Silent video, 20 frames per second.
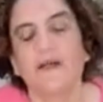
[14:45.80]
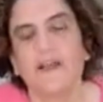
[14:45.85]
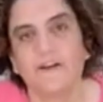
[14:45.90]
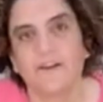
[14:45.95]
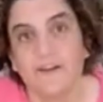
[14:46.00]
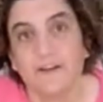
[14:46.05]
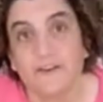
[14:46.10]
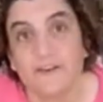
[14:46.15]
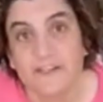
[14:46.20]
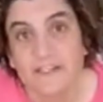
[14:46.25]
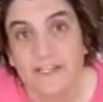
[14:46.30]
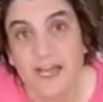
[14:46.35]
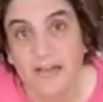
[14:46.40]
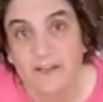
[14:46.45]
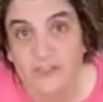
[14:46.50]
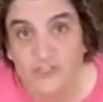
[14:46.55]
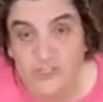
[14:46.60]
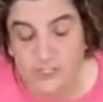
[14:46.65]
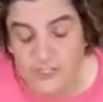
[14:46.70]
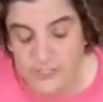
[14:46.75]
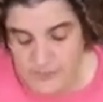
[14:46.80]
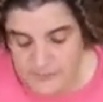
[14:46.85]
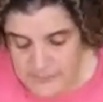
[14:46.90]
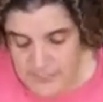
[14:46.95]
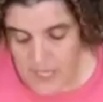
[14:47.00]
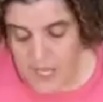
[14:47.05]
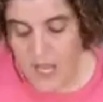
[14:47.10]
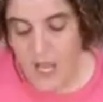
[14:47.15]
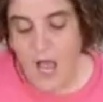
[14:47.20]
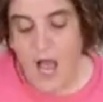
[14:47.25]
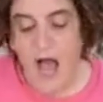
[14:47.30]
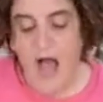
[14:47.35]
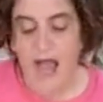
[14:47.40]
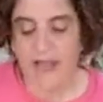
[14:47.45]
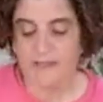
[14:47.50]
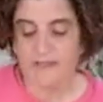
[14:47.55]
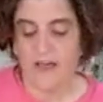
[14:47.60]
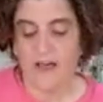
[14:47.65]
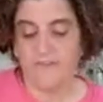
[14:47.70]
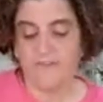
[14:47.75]
greenery textures. I
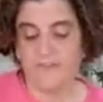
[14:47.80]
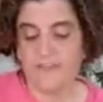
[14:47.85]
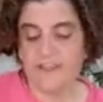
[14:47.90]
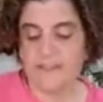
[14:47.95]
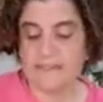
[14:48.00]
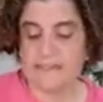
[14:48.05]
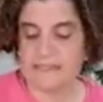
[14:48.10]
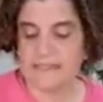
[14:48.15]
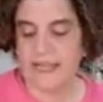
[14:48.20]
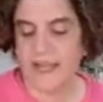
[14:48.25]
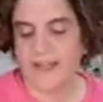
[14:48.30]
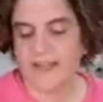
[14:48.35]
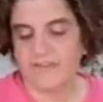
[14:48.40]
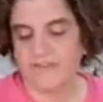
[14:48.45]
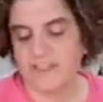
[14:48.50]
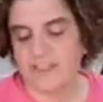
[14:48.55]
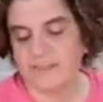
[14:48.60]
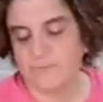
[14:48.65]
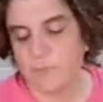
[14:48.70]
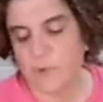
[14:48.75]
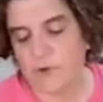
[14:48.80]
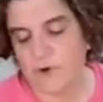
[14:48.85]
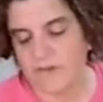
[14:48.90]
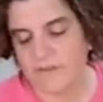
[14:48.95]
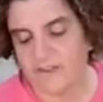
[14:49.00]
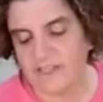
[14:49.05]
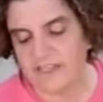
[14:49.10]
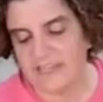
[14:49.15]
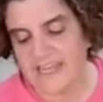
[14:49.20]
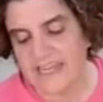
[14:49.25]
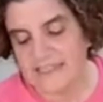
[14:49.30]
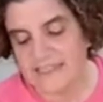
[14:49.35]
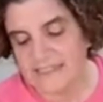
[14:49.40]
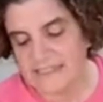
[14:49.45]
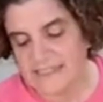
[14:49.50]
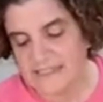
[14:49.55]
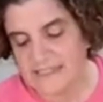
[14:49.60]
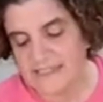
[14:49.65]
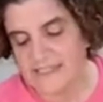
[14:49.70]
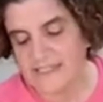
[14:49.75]
love this kind of more of a
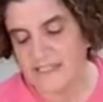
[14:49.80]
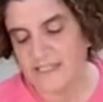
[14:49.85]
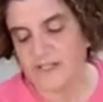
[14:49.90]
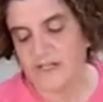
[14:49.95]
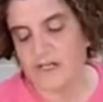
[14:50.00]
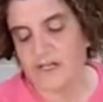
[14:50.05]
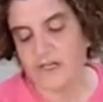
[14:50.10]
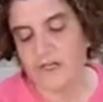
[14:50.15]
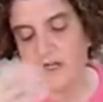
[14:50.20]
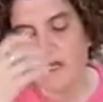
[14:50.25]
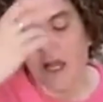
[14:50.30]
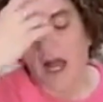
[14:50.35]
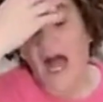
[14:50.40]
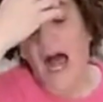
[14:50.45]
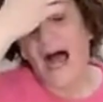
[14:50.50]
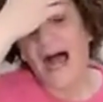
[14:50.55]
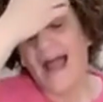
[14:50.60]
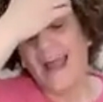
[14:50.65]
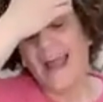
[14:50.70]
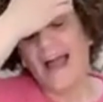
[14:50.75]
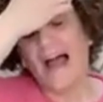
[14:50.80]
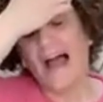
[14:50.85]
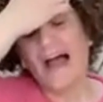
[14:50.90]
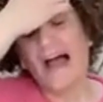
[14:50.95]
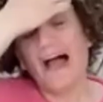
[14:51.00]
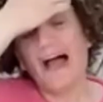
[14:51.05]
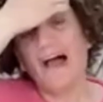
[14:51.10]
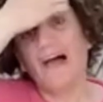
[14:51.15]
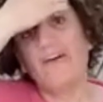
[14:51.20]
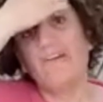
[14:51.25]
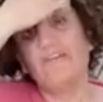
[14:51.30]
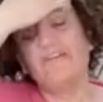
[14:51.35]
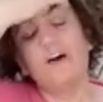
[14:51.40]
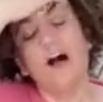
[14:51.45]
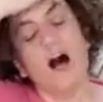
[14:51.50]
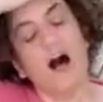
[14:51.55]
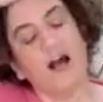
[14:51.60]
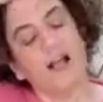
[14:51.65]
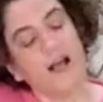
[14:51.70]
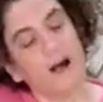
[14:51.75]
lacy cedar. I have
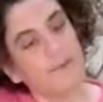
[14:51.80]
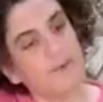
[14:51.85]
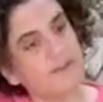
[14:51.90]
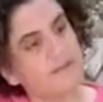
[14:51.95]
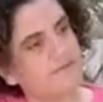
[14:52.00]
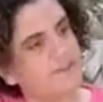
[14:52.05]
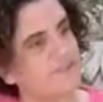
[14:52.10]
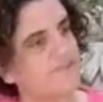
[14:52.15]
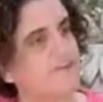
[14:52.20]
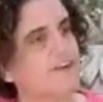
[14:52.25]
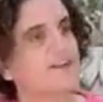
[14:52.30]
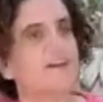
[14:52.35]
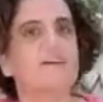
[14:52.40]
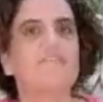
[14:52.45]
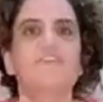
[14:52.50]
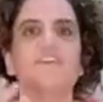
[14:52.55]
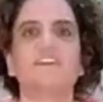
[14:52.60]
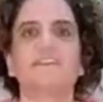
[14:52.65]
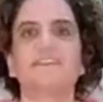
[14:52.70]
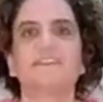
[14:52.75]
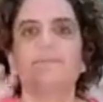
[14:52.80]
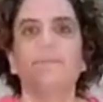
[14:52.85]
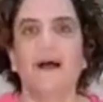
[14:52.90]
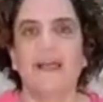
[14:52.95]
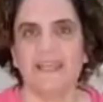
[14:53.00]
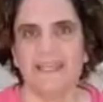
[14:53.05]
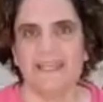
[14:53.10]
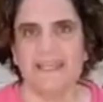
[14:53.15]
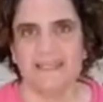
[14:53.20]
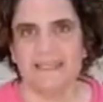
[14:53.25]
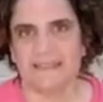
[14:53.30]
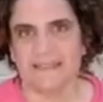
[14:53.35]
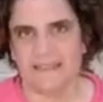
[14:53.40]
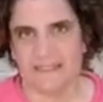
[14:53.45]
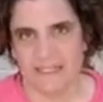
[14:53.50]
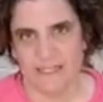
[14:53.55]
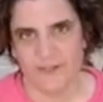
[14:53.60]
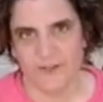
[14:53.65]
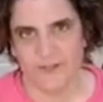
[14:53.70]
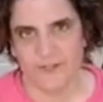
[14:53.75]
a couple of different of the spiky
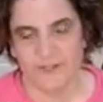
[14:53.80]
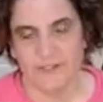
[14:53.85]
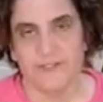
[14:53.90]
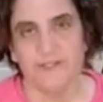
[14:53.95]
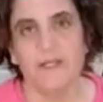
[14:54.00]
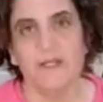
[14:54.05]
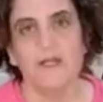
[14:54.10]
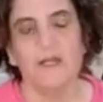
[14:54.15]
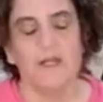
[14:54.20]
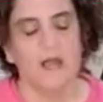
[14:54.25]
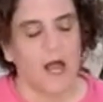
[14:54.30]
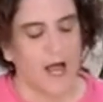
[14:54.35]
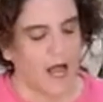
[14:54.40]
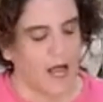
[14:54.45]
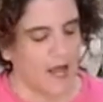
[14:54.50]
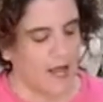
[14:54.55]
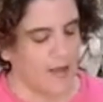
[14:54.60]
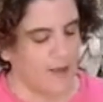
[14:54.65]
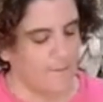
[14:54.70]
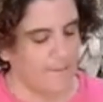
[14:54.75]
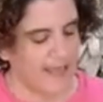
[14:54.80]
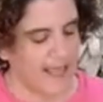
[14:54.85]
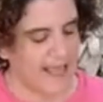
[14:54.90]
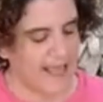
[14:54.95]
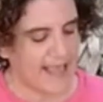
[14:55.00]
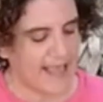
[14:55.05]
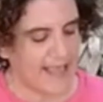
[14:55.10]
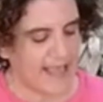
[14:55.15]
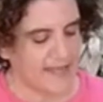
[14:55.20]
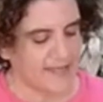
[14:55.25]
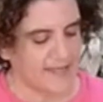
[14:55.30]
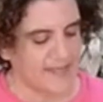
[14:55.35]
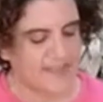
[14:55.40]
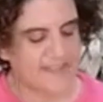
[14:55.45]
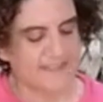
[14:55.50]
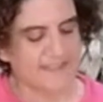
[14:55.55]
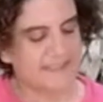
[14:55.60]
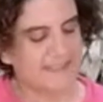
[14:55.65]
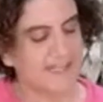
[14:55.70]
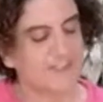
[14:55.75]
cedars. And
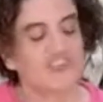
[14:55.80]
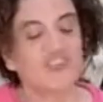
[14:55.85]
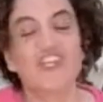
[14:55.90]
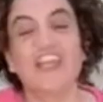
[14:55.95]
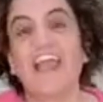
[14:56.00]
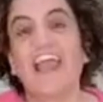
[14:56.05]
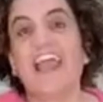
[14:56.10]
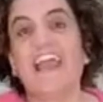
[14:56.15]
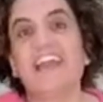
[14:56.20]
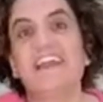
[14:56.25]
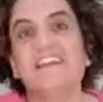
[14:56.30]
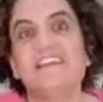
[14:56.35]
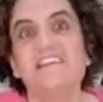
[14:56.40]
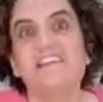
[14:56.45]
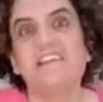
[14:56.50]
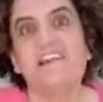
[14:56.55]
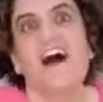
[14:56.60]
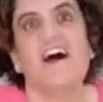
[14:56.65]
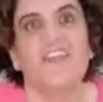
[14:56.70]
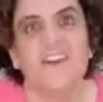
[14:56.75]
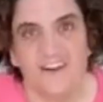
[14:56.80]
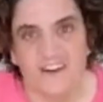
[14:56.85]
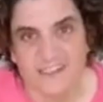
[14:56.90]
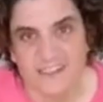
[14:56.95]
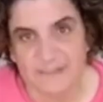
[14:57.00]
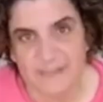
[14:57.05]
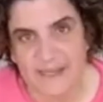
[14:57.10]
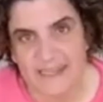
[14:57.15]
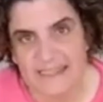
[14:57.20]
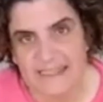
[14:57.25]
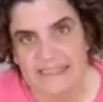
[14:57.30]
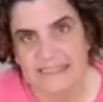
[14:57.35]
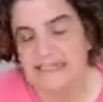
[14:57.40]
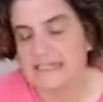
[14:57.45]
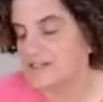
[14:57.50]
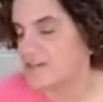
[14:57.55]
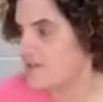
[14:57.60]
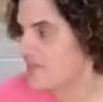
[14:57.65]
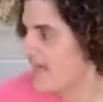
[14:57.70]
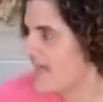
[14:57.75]
this is actually another spiky
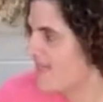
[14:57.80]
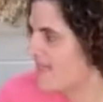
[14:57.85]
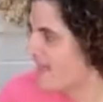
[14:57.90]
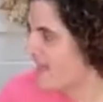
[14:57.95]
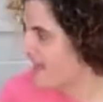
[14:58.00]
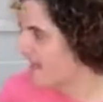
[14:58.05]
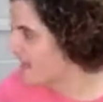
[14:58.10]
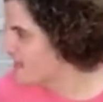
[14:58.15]
cedar that like